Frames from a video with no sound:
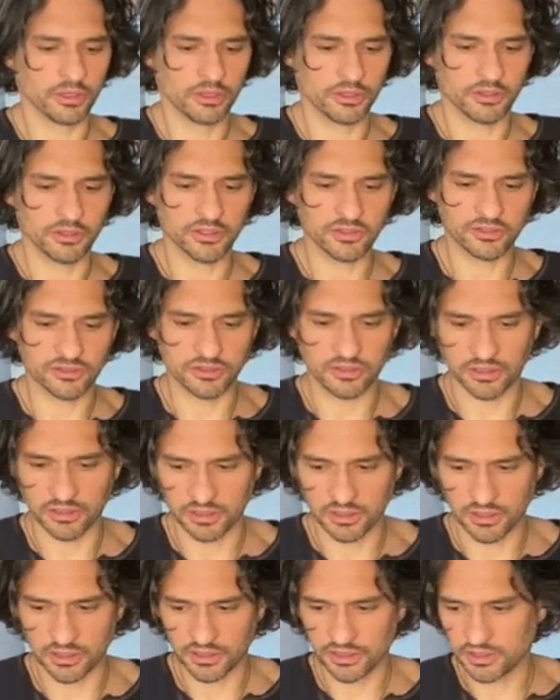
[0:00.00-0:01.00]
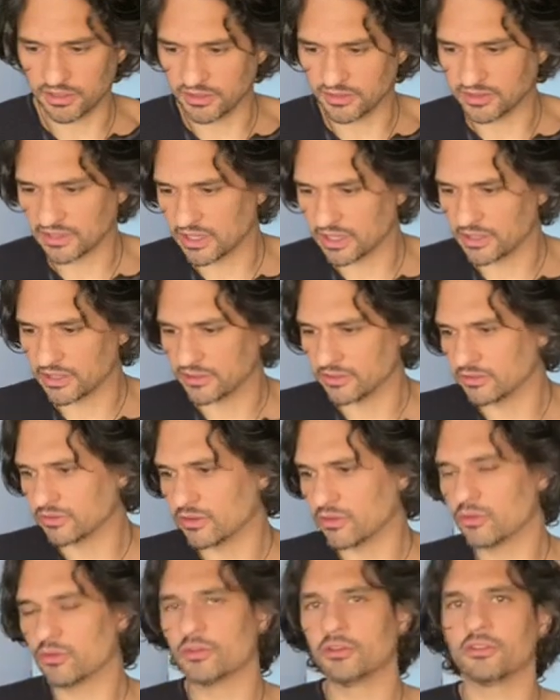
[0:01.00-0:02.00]
This dog is on his
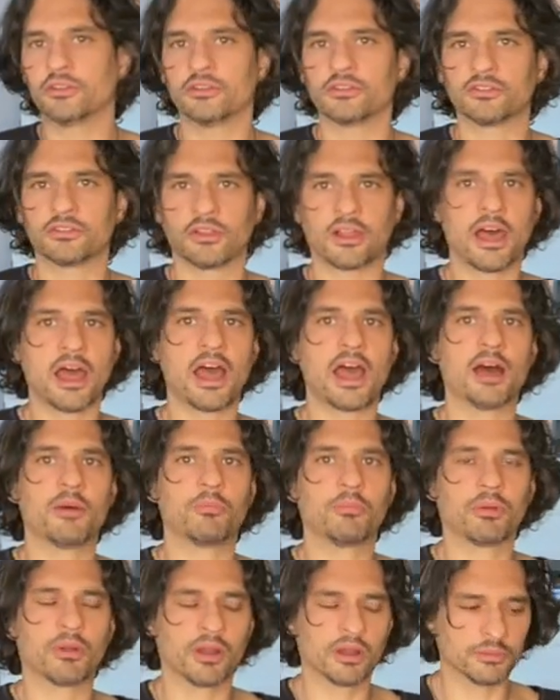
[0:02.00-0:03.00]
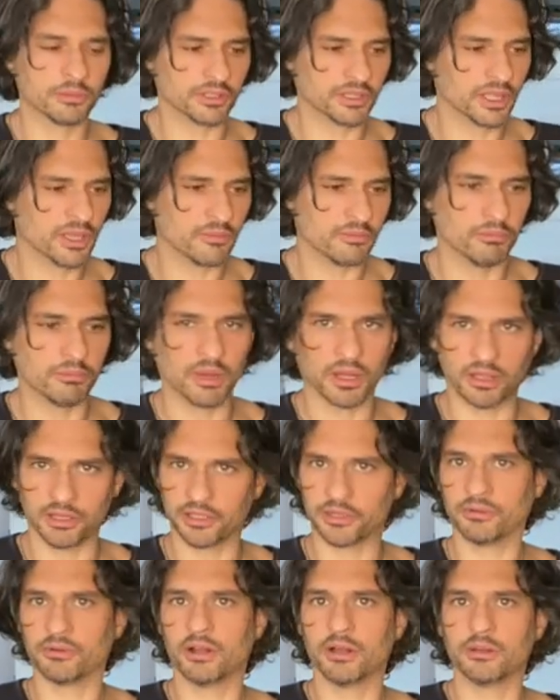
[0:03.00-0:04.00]
owner in his lap, probably getting belly
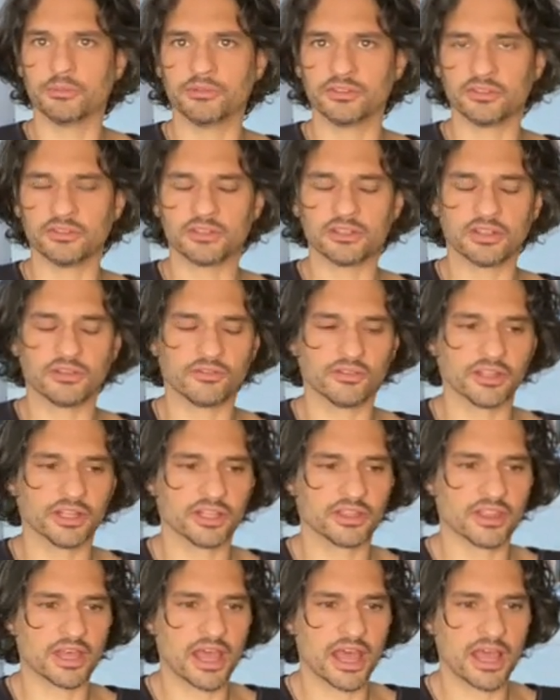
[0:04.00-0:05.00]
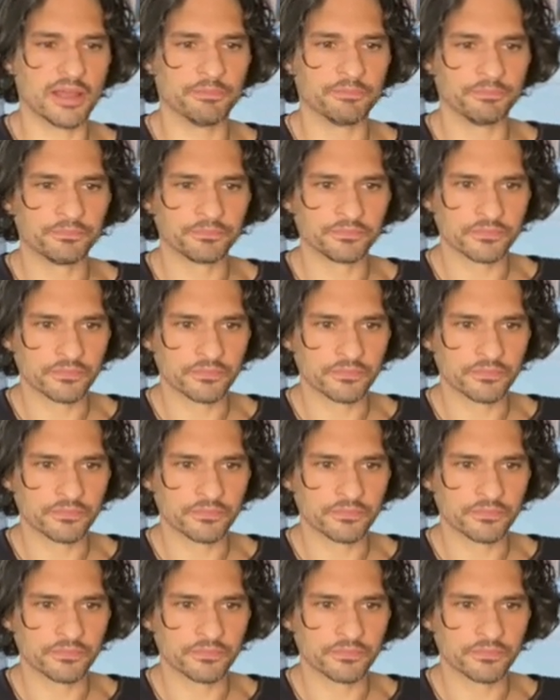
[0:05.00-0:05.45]
rubs and stuff like that,